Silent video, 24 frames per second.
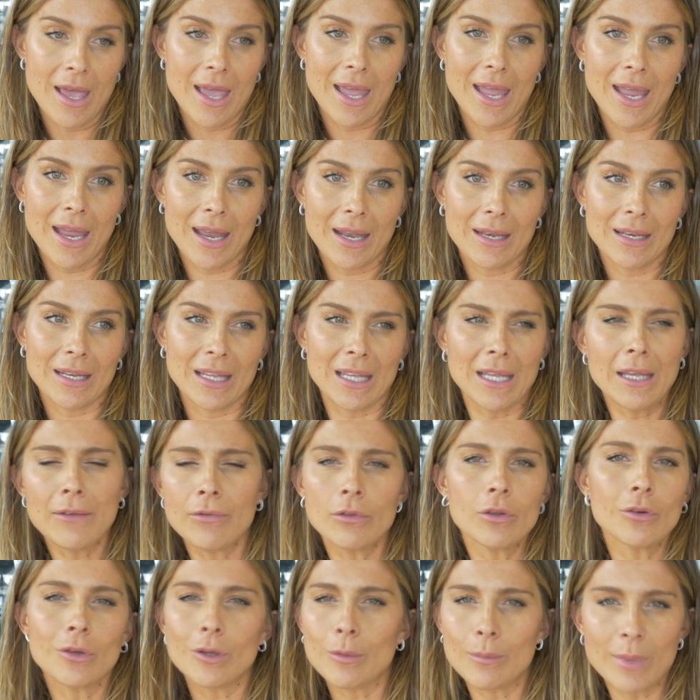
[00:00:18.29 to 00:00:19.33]
And
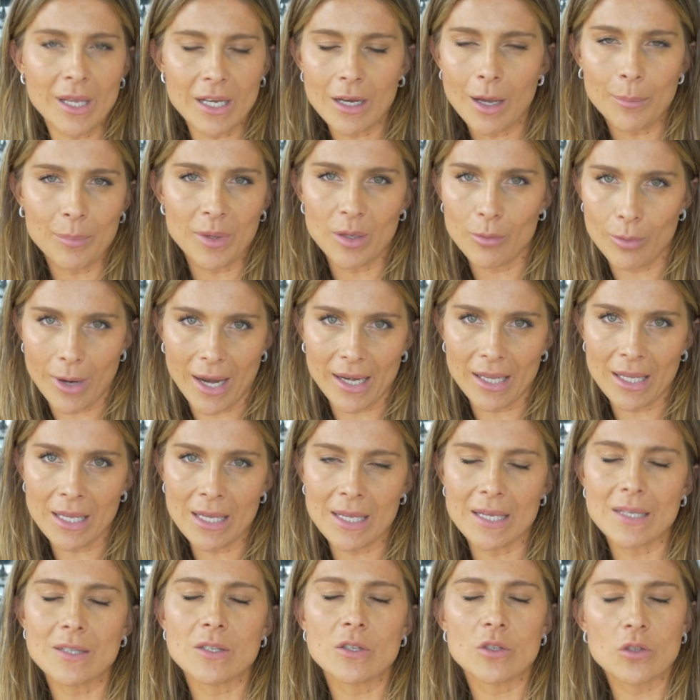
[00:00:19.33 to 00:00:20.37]
even though you may not be ready,
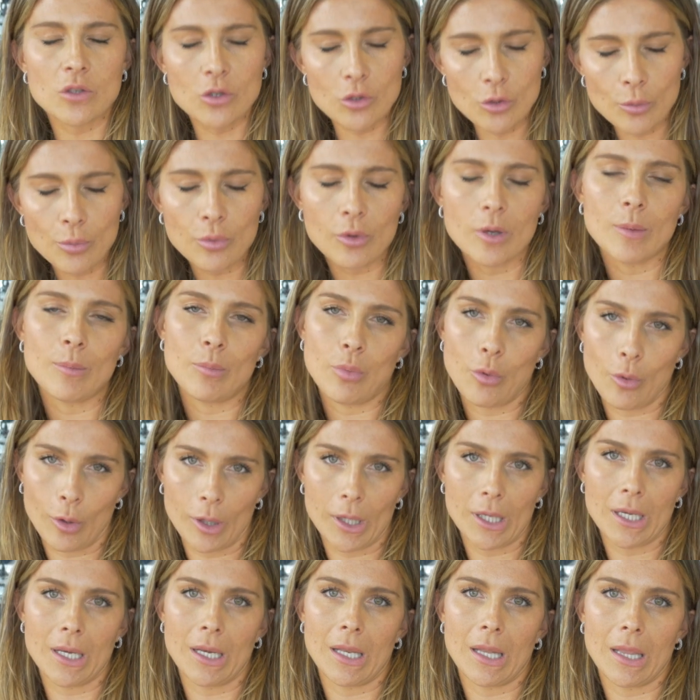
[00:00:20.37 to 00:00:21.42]
it's super
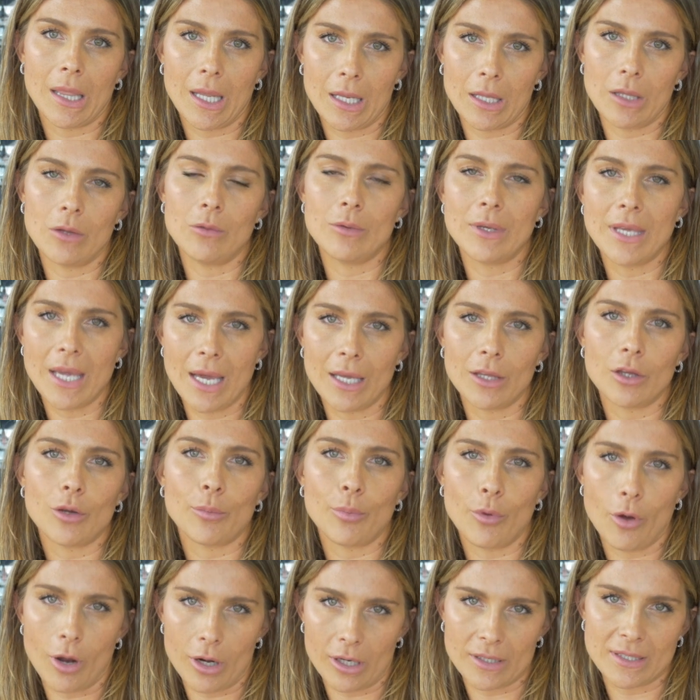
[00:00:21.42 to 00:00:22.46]
important that you get your
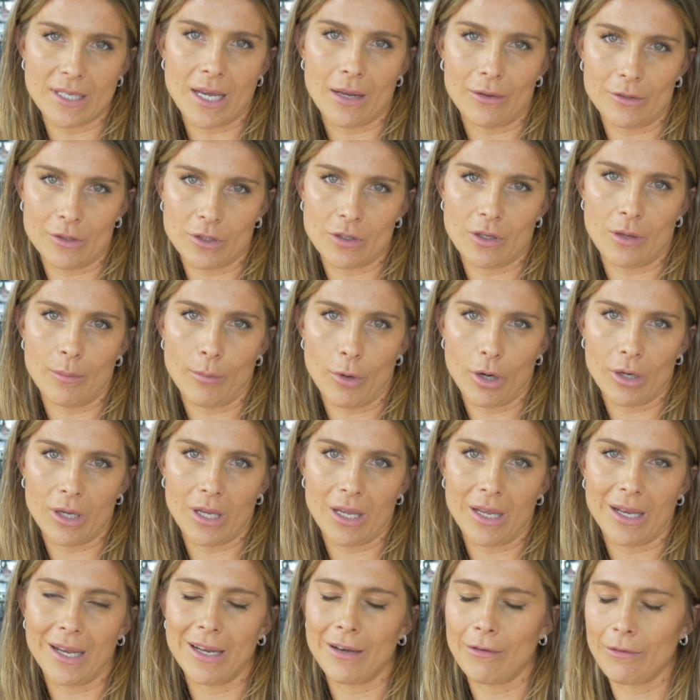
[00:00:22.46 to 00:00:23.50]
product out into the
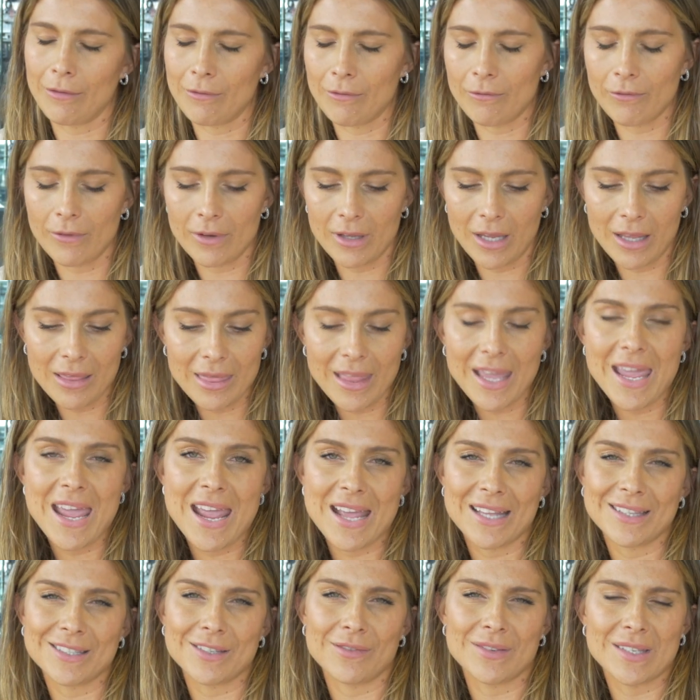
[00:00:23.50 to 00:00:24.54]
market and in the
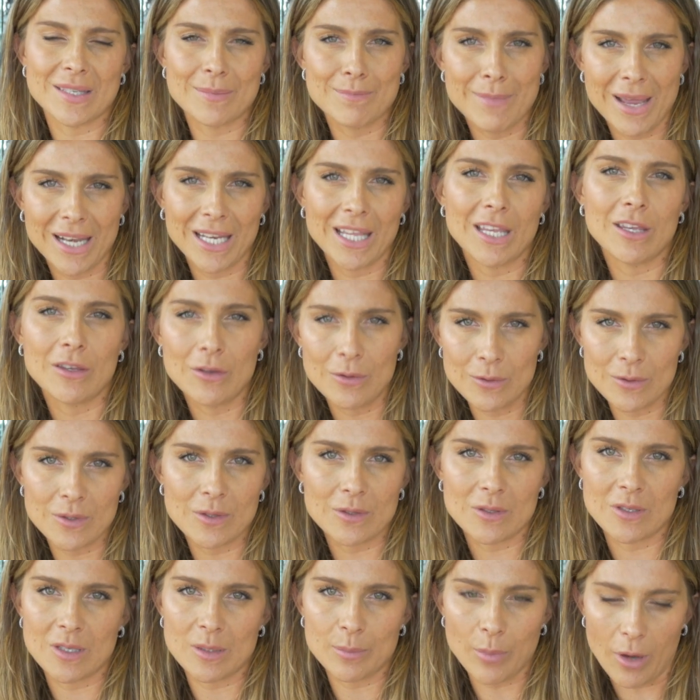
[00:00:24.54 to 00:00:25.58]
hands of as many
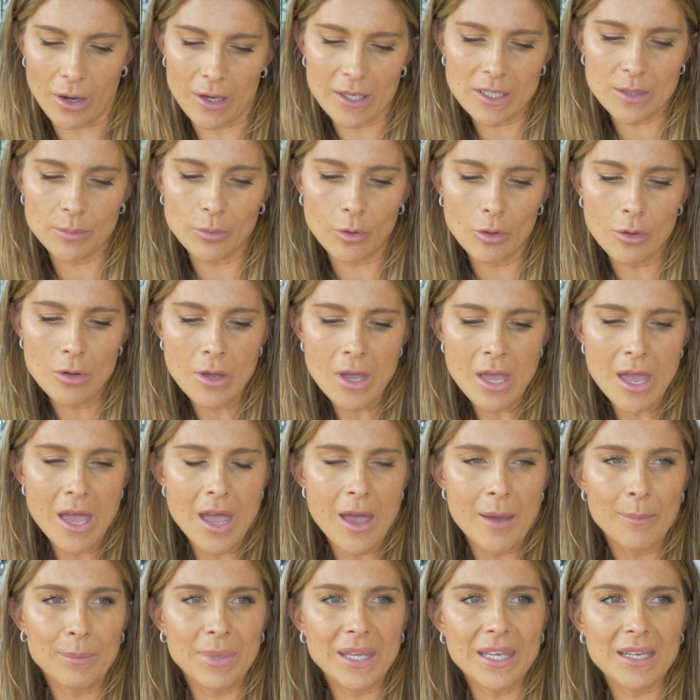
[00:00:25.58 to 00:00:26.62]
users as possible,
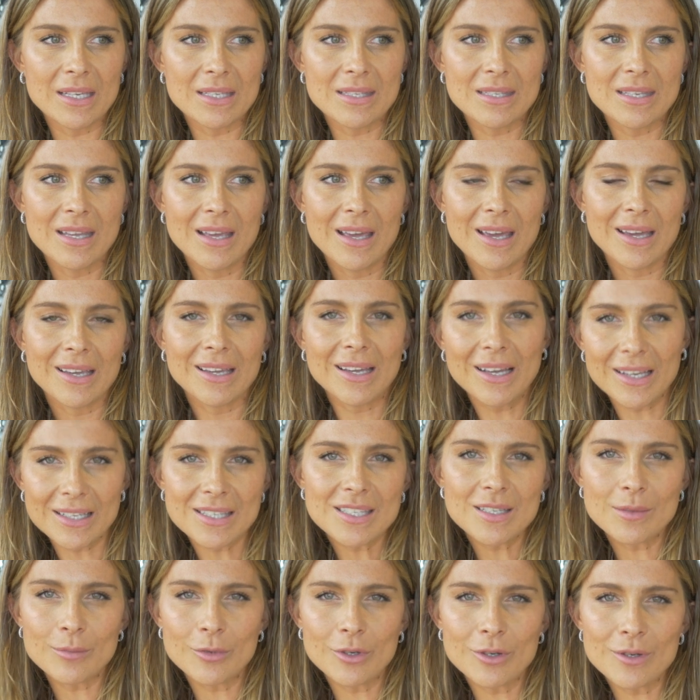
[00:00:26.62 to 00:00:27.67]
because
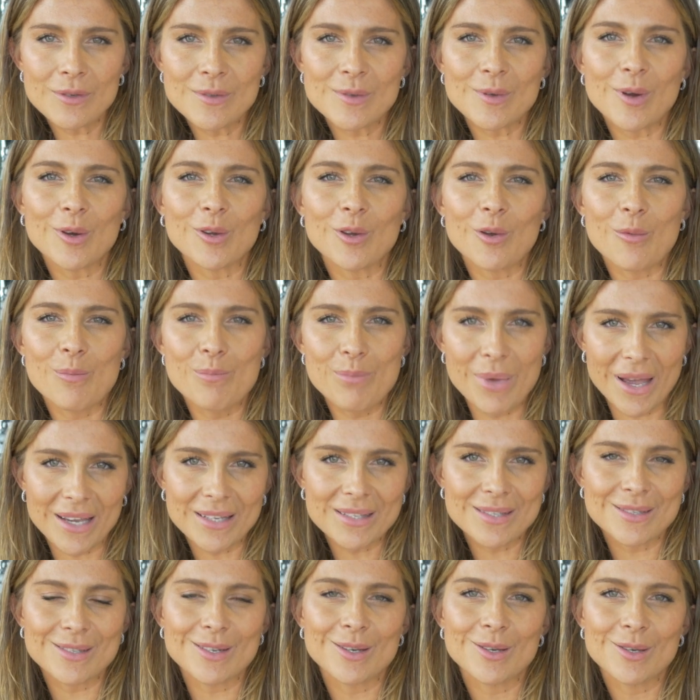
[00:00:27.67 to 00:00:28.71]
customers are your
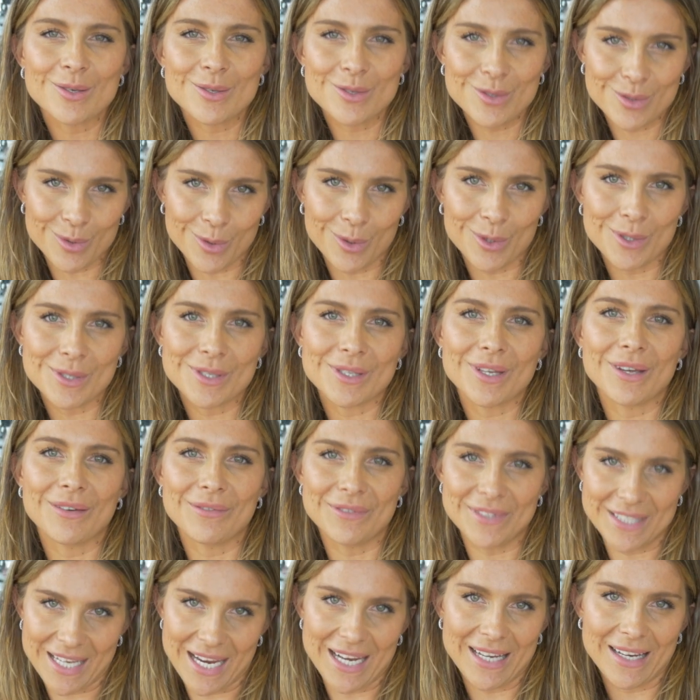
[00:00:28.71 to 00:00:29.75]
best source
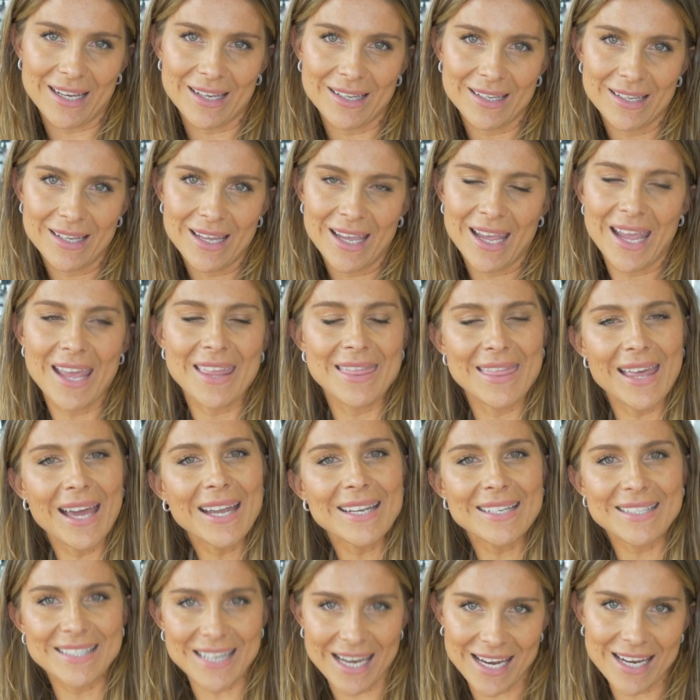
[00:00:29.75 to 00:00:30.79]
of data, and
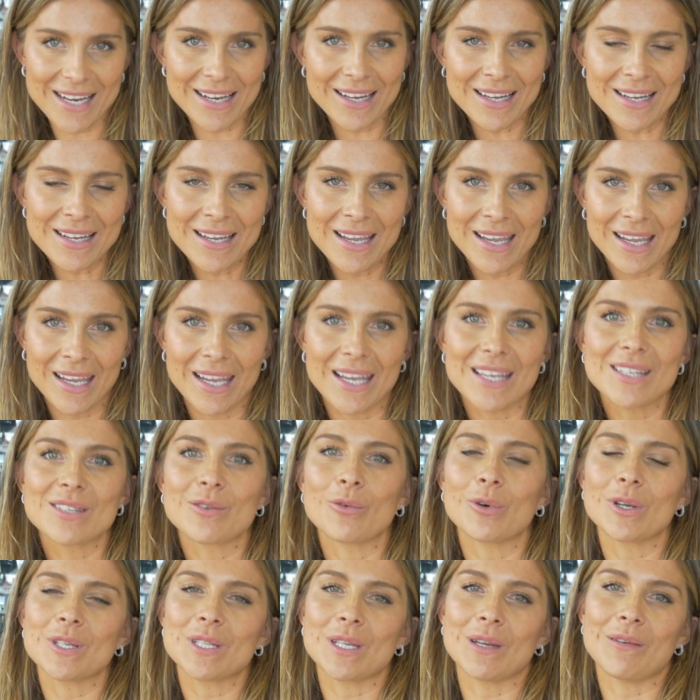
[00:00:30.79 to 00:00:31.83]
that data is
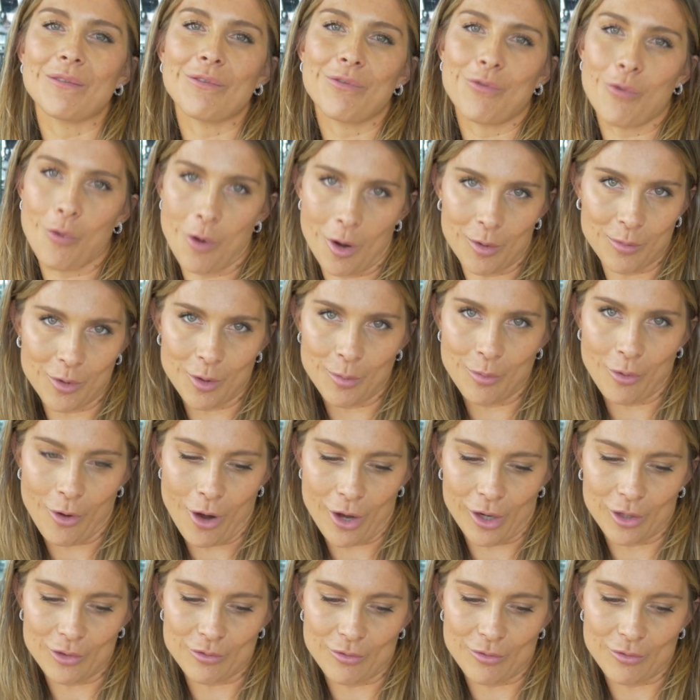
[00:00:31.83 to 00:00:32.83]
going to inform your product